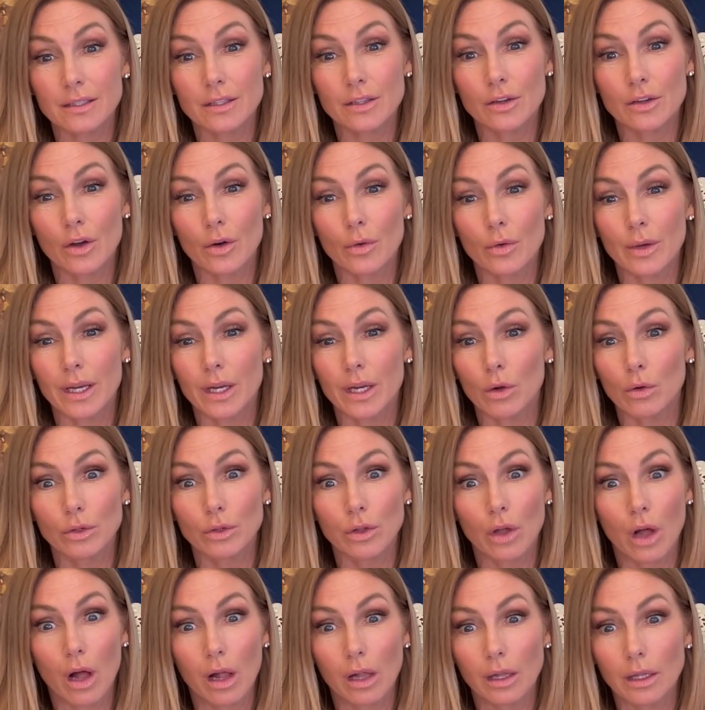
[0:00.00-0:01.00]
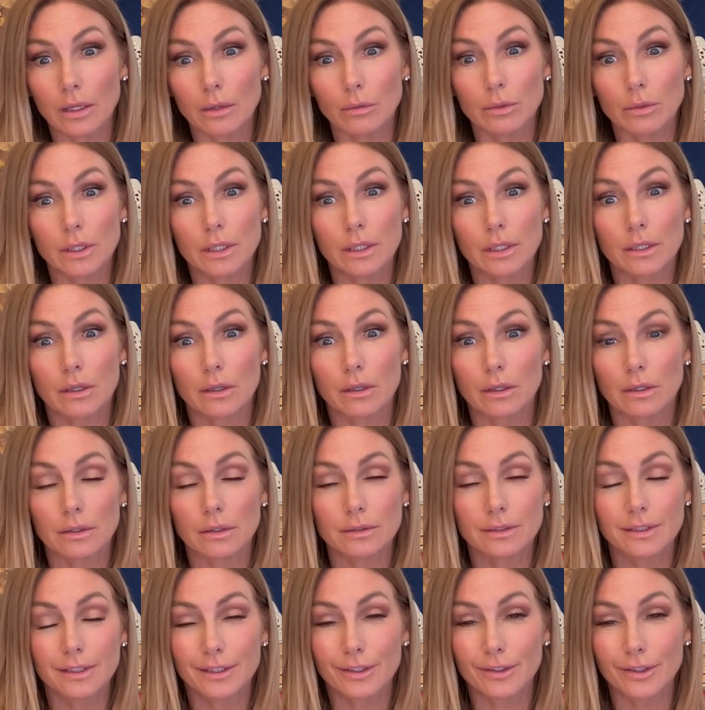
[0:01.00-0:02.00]
in old Hollywood, all
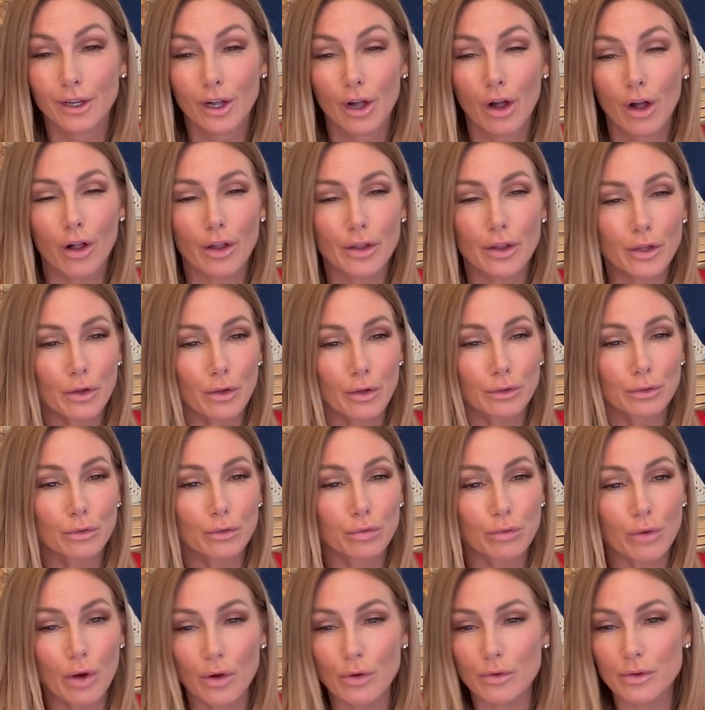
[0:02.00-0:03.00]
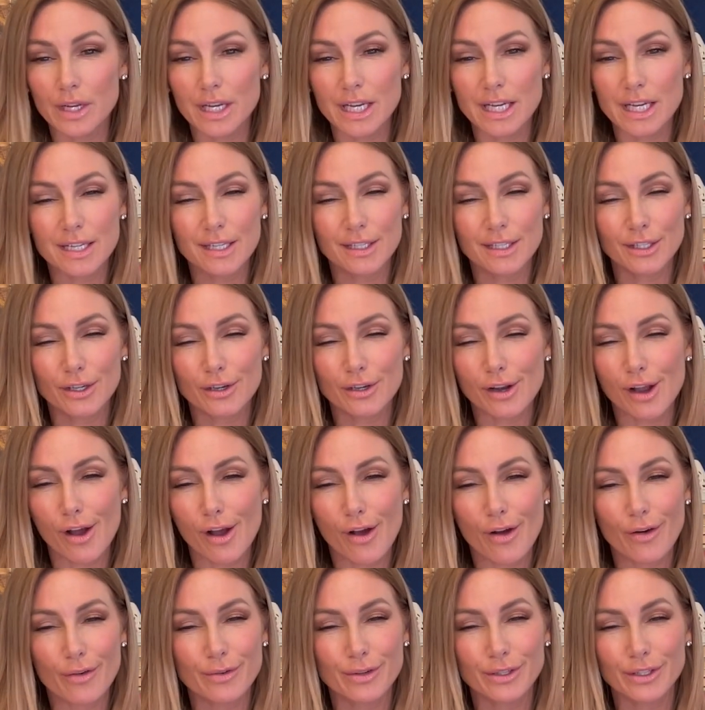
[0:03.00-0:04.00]
the old cronies, it
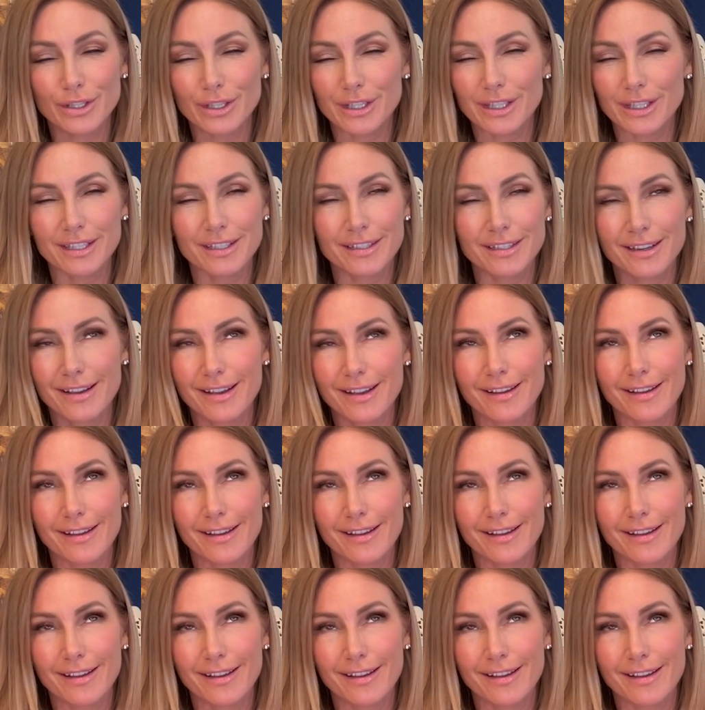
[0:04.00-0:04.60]
was just